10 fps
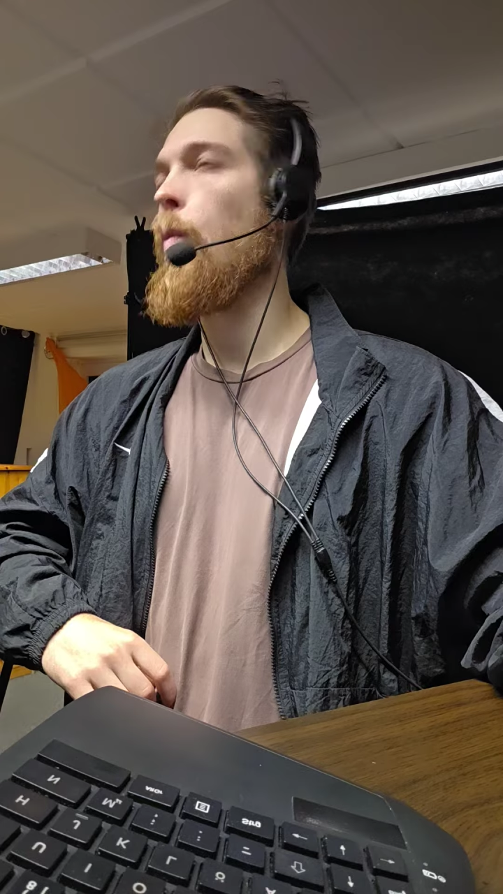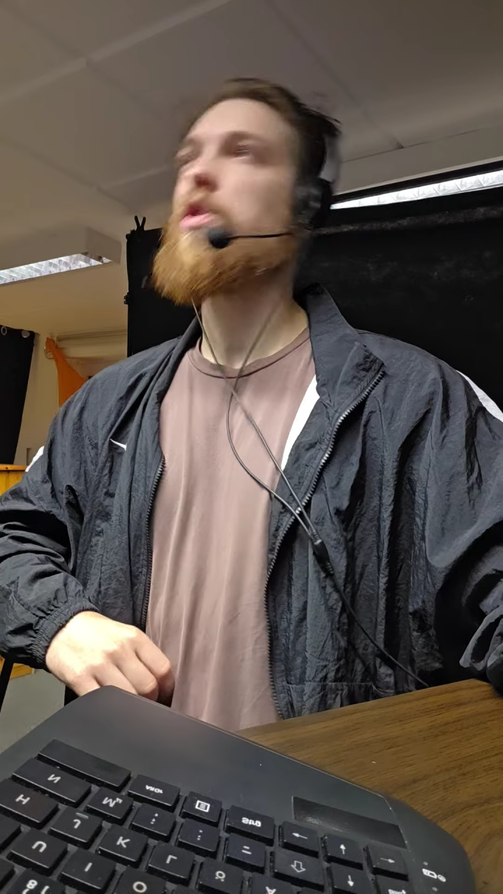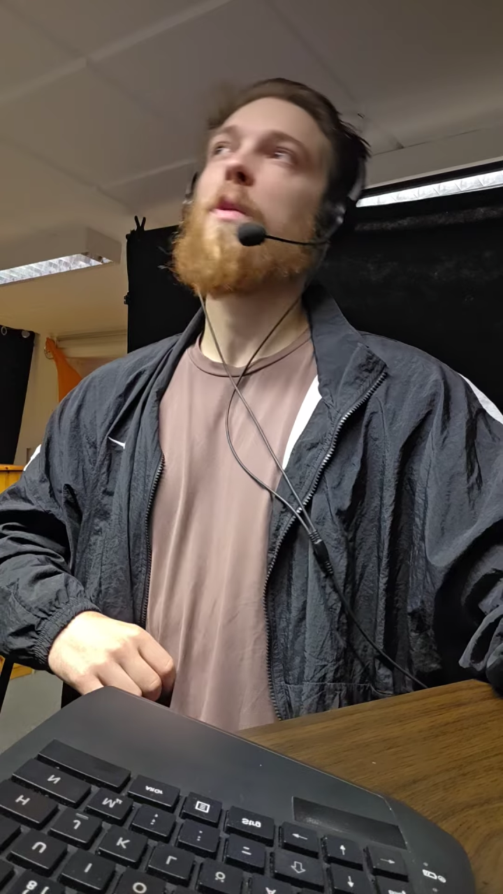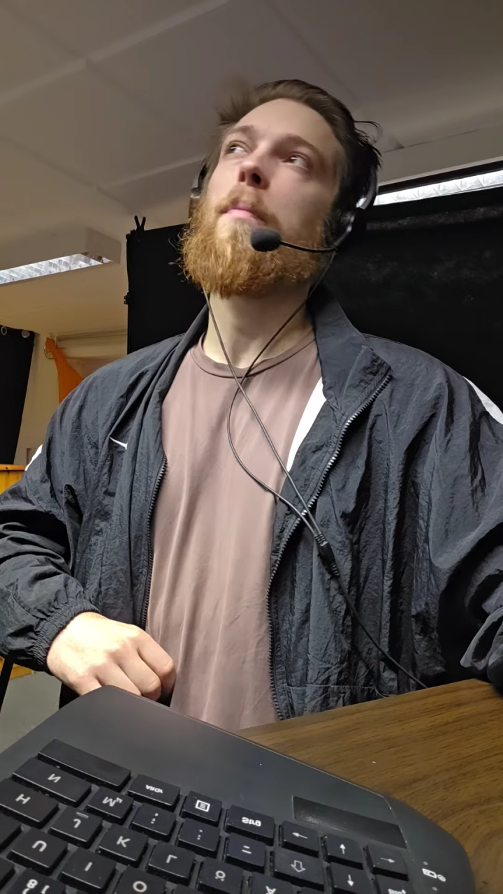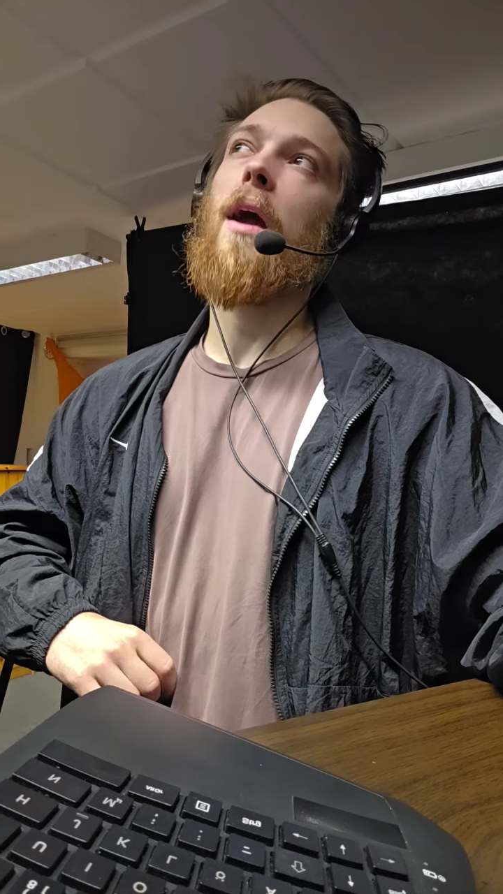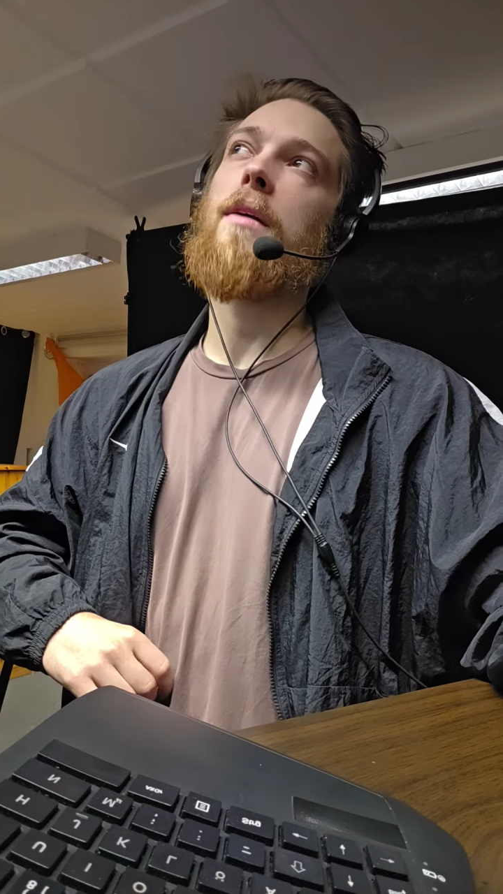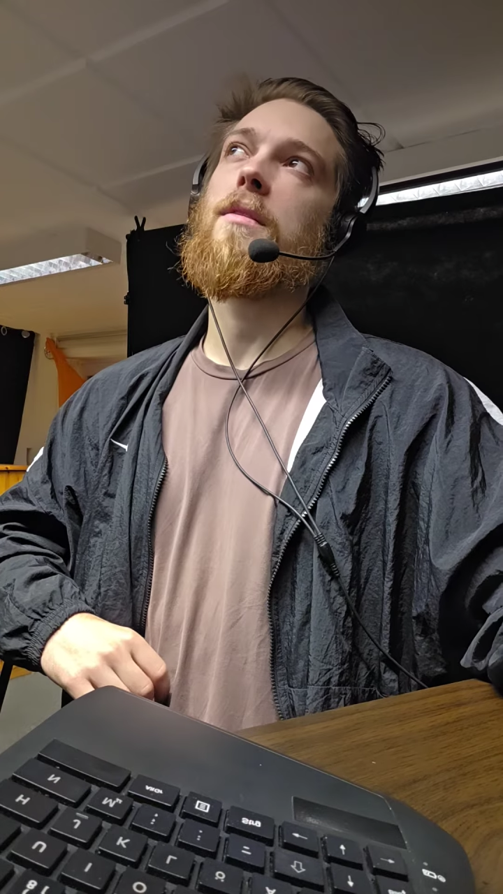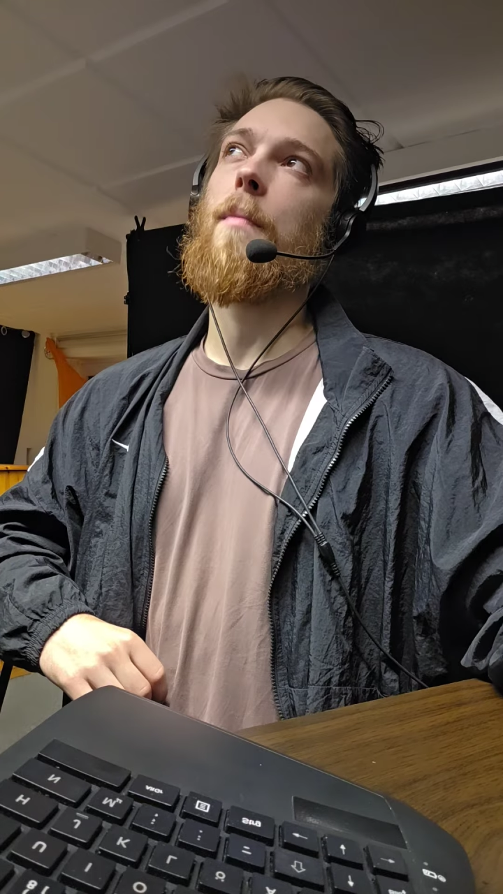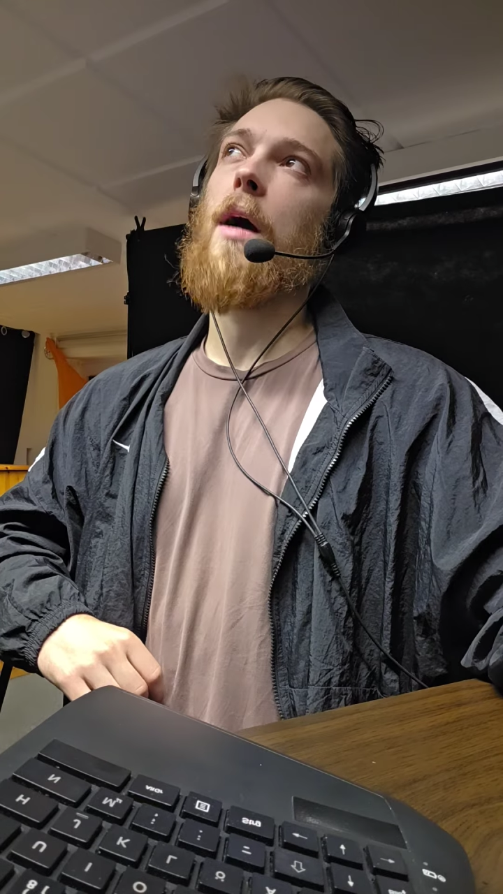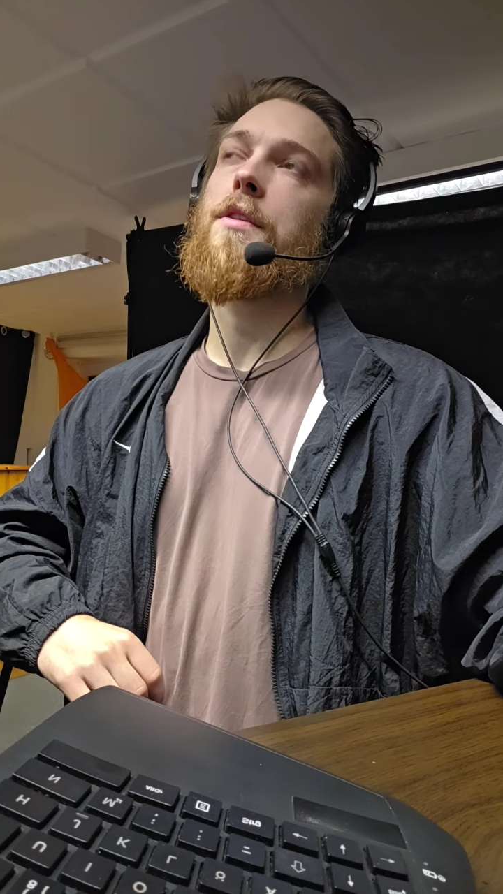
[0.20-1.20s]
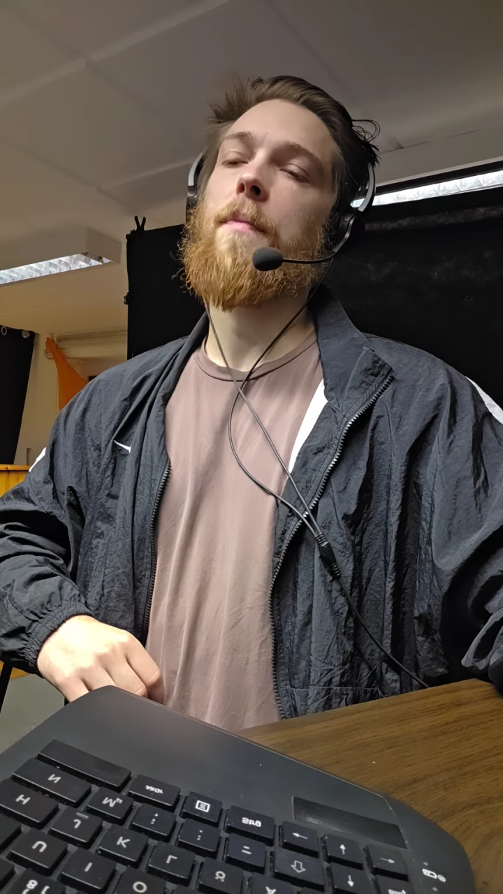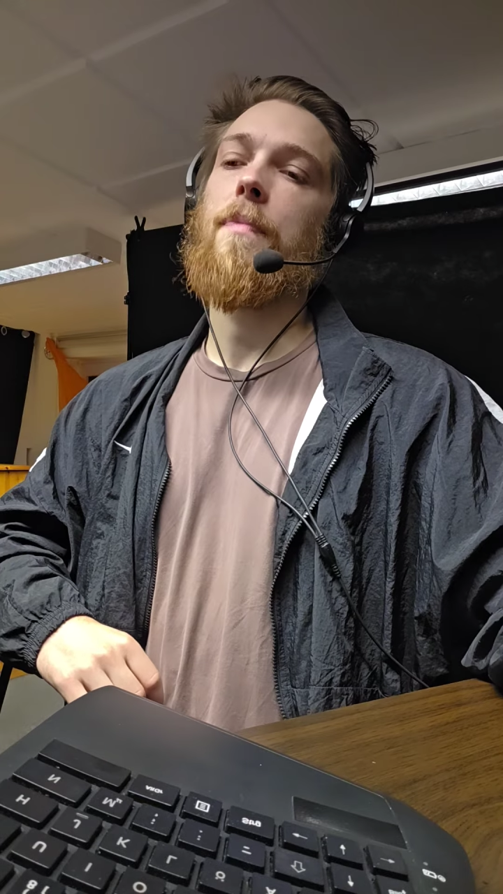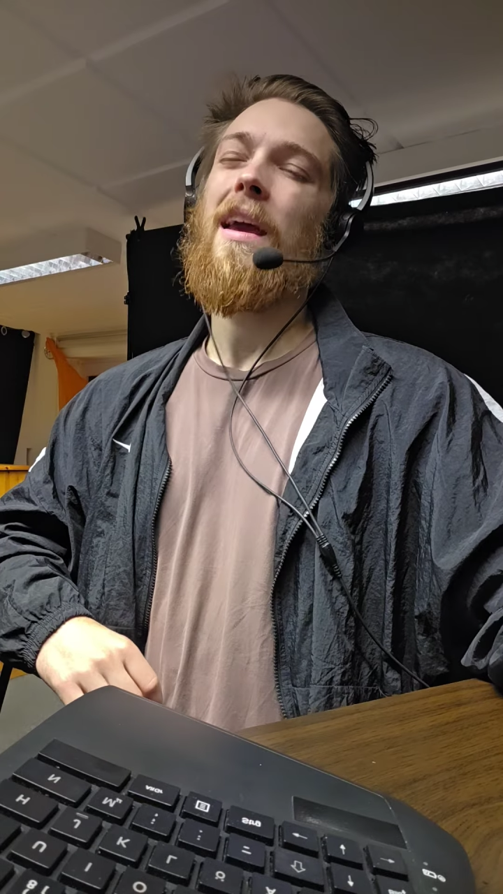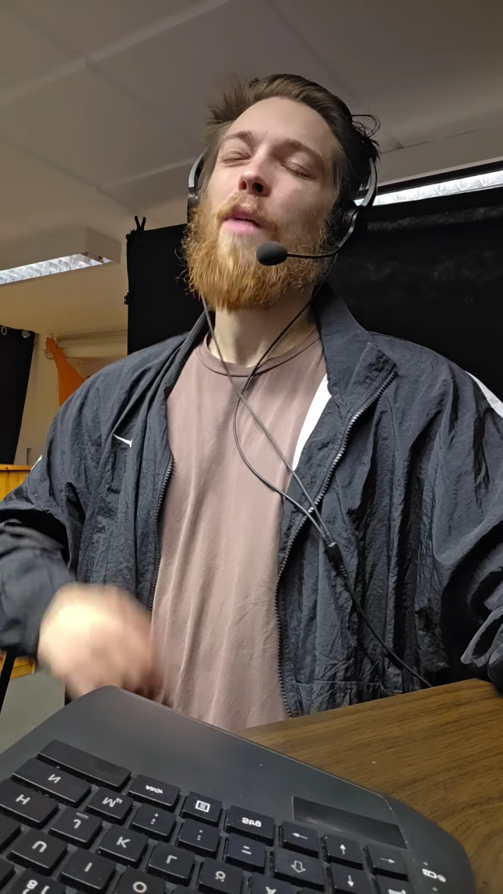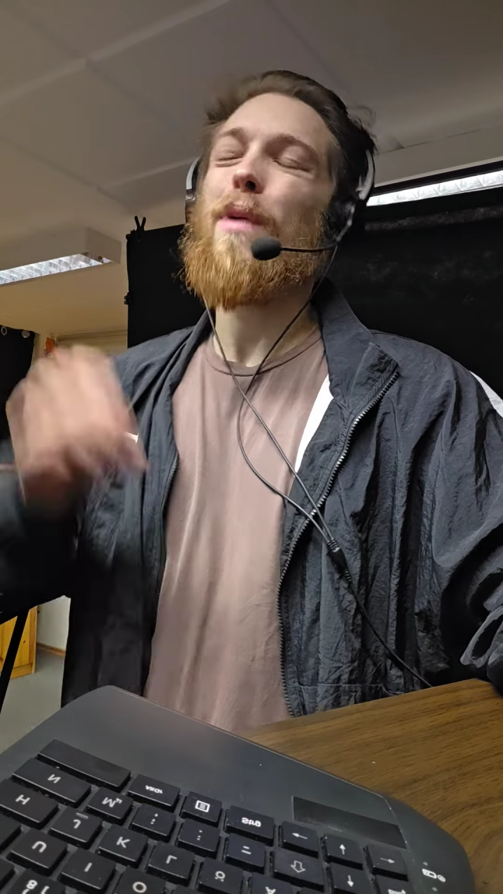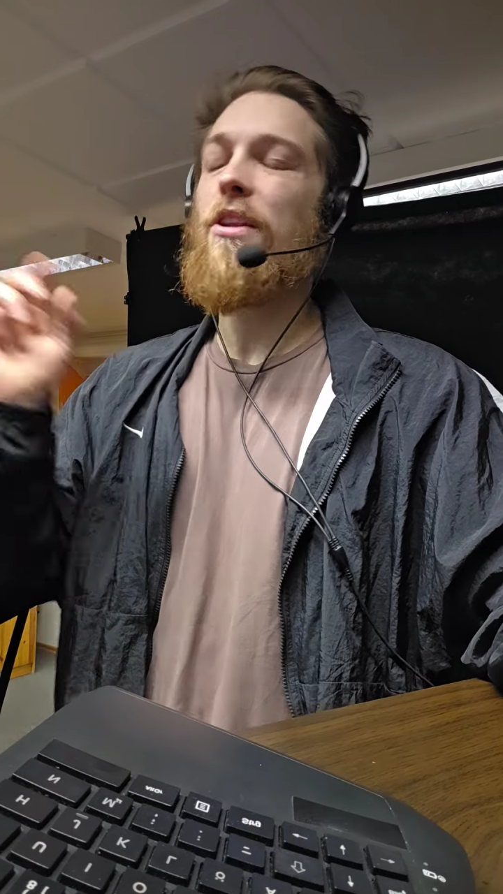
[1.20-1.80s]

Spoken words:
What's behind the mask? When